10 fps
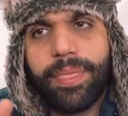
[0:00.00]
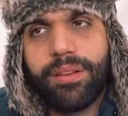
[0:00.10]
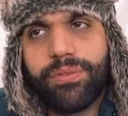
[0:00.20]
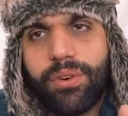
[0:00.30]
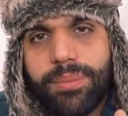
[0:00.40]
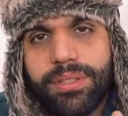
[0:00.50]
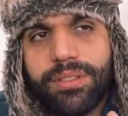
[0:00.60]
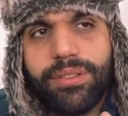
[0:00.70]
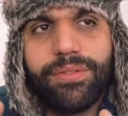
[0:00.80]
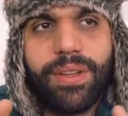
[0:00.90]

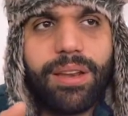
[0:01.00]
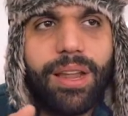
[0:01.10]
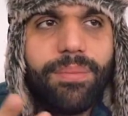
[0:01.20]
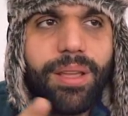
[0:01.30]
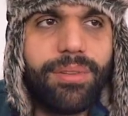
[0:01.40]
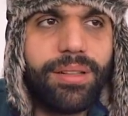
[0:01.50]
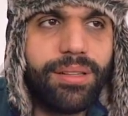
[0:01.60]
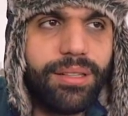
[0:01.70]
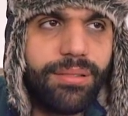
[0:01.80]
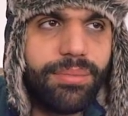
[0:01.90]
informative and maybe a
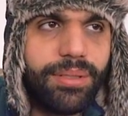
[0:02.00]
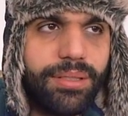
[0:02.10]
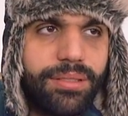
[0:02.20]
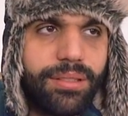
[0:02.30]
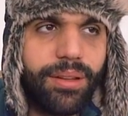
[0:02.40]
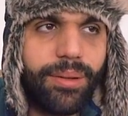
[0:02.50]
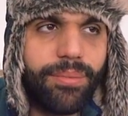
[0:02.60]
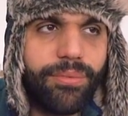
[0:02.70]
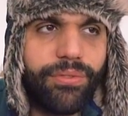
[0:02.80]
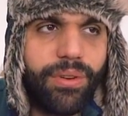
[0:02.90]
little bit
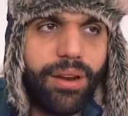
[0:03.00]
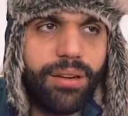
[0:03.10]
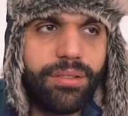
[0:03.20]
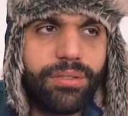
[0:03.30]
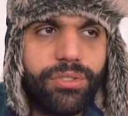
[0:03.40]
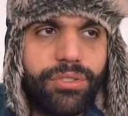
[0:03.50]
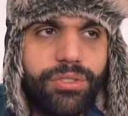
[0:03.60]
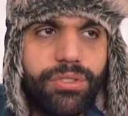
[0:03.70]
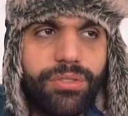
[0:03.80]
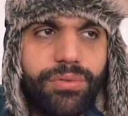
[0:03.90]
fun,
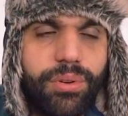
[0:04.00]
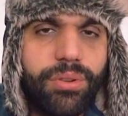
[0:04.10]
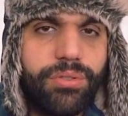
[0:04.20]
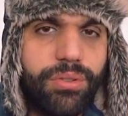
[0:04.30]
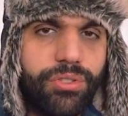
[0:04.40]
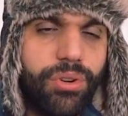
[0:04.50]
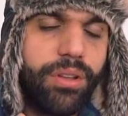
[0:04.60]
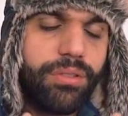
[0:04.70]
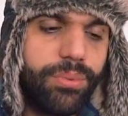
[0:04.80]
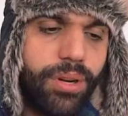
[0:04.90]
just for you to
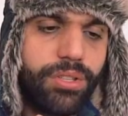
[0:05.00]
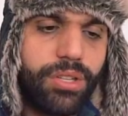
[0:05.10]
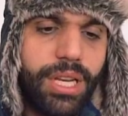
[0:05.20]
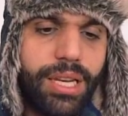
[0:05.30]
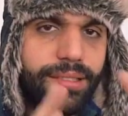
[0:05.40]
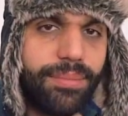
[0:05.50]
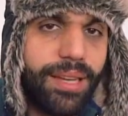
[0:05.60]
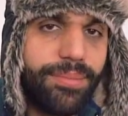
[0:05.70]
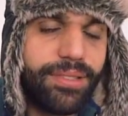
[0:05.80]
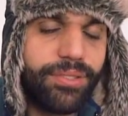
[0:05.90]
enjoy to watch it.
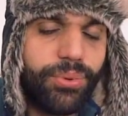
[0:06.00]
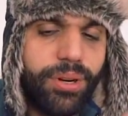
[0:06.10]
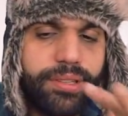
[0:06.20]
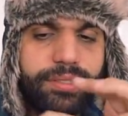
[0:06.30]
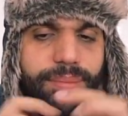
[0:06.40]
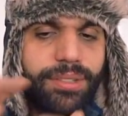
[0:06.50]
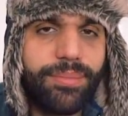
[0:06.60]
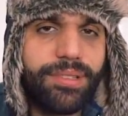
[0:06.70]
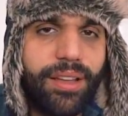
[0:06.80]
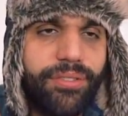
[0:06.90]
Sometimes this works.
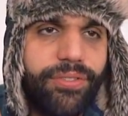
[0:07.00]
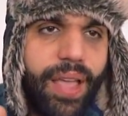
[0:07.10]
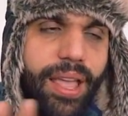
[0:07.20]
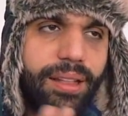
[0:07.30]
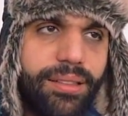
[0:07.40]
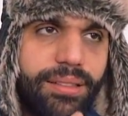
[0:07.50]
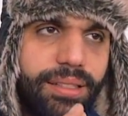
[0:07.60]
Sometimes I fail.